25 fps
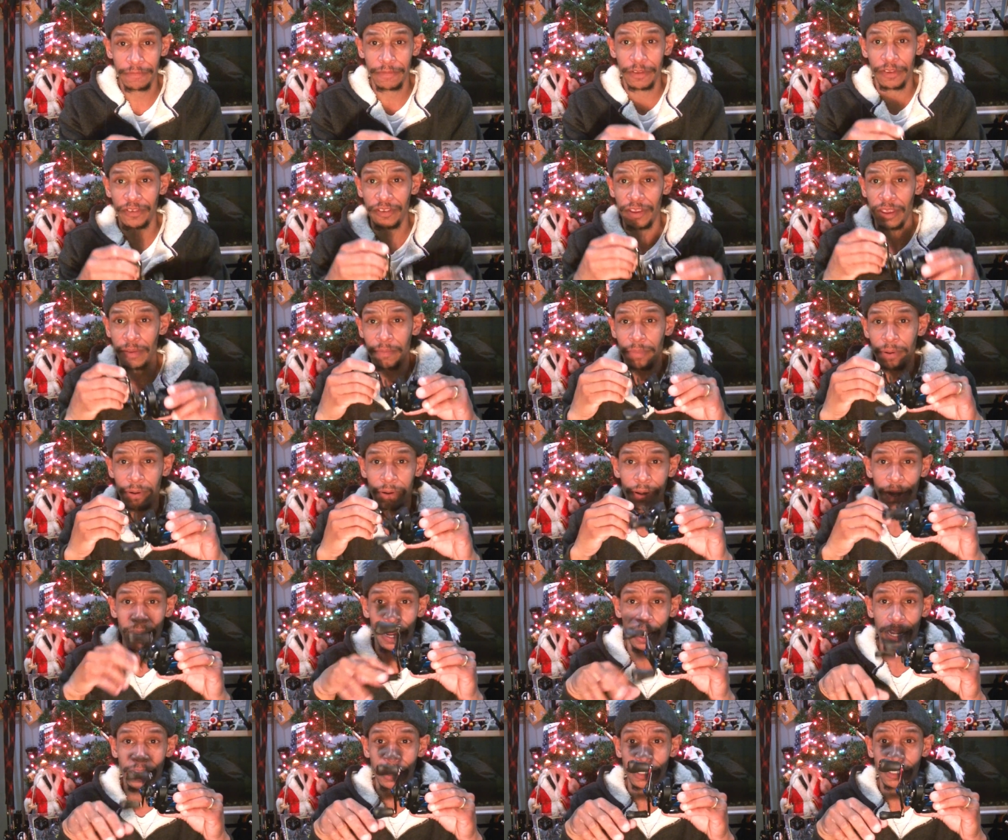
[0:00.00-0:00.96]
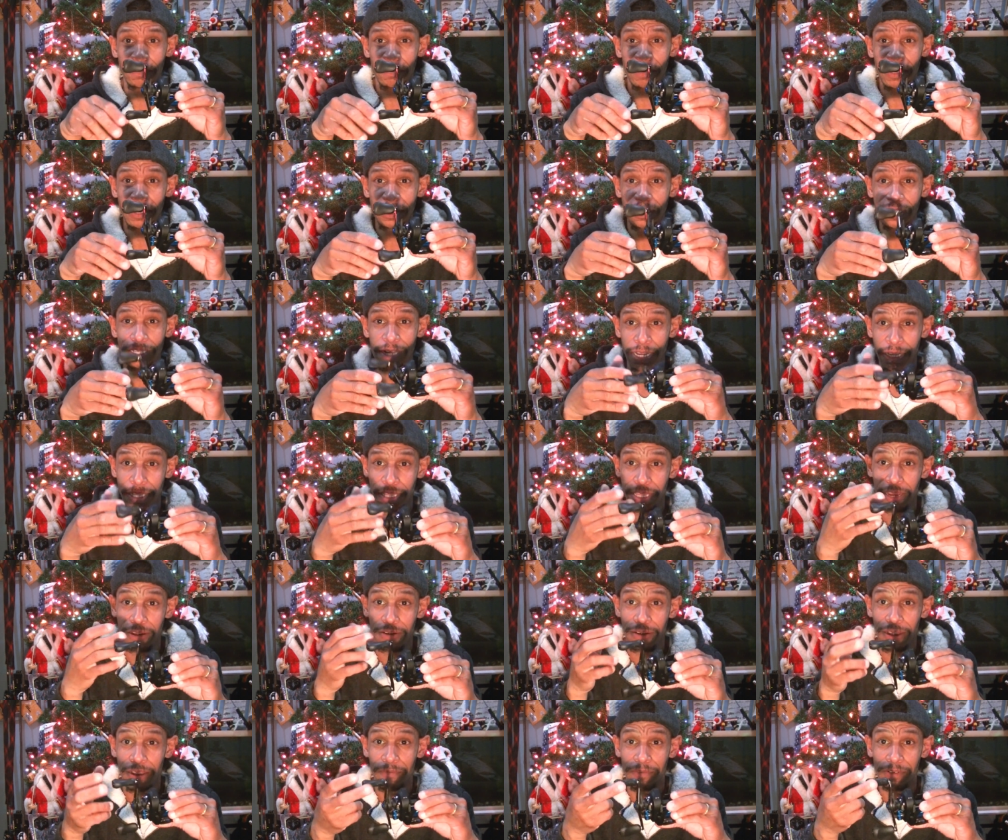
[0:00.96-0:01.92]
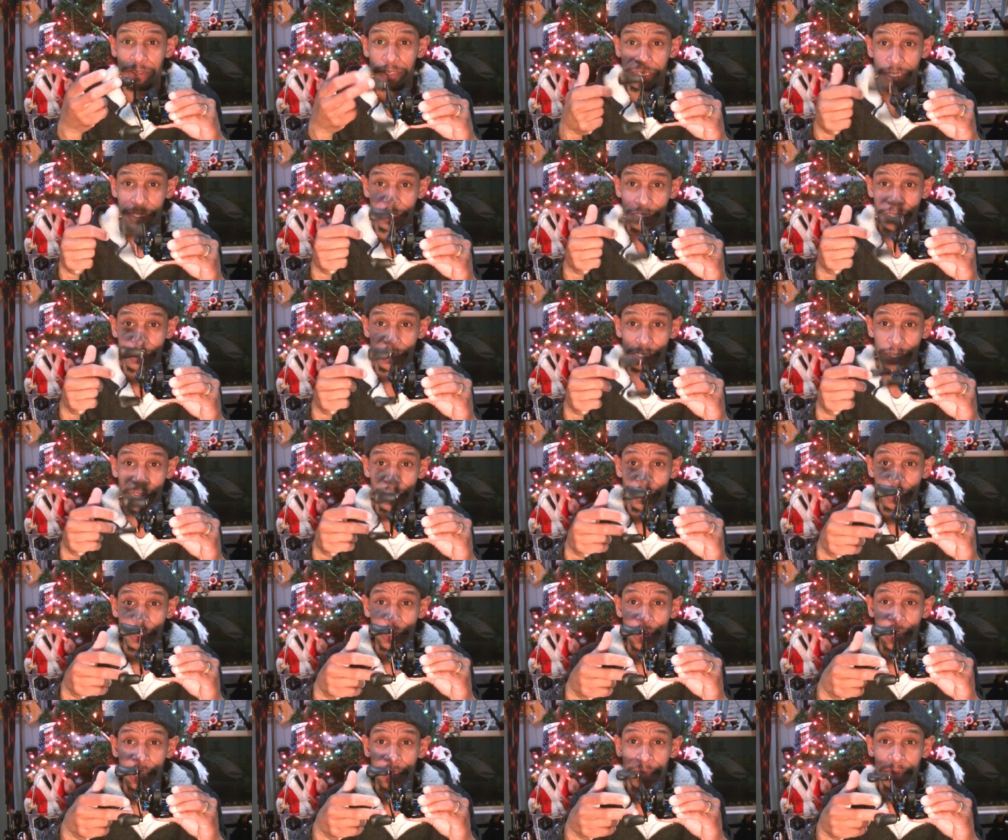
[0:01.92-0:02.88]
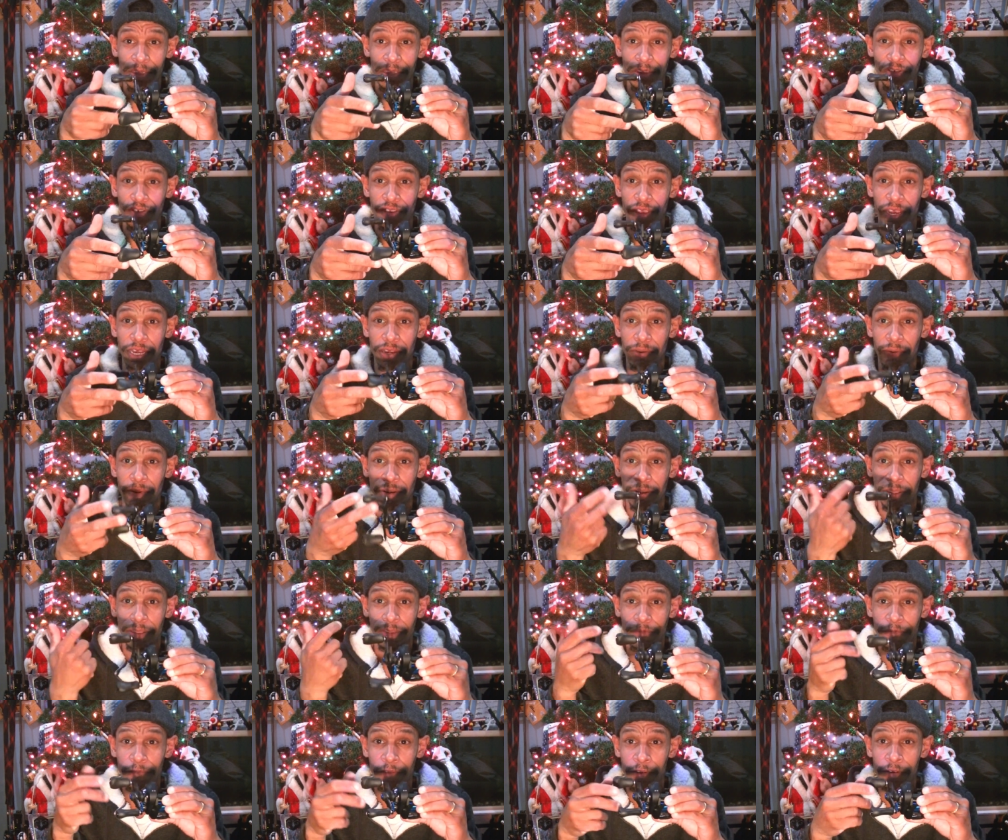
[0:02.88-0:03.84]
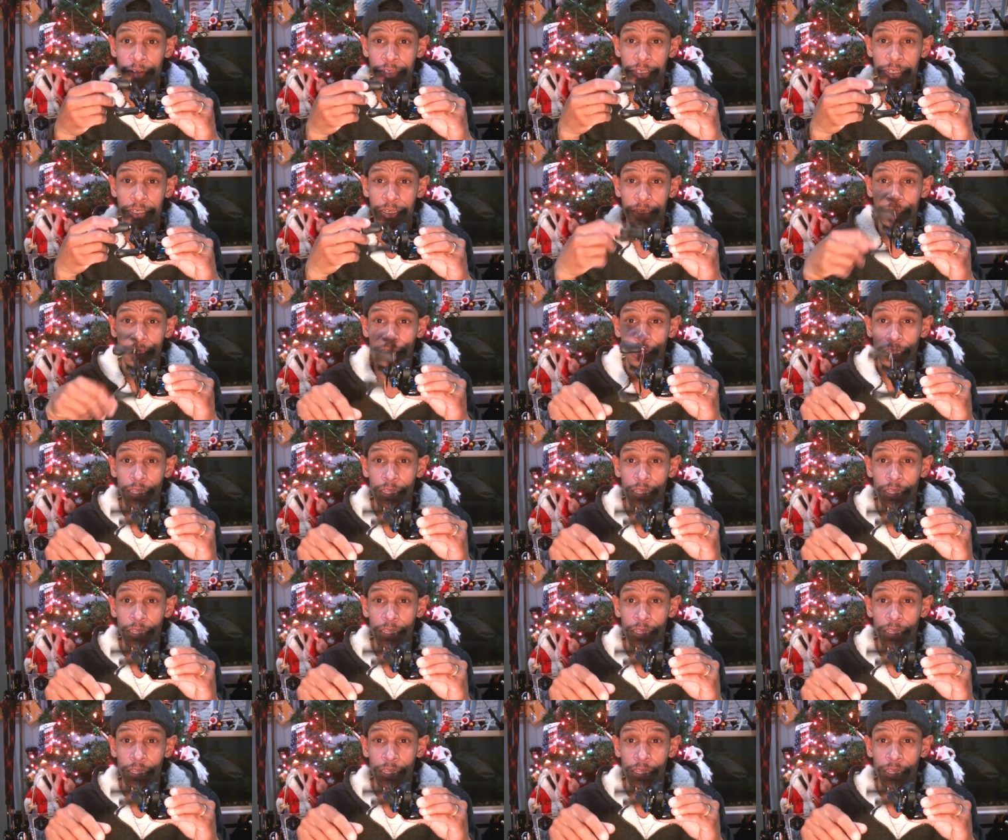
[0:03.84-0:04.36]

of December, and it's been stuck there ever since. And today being January the 1st,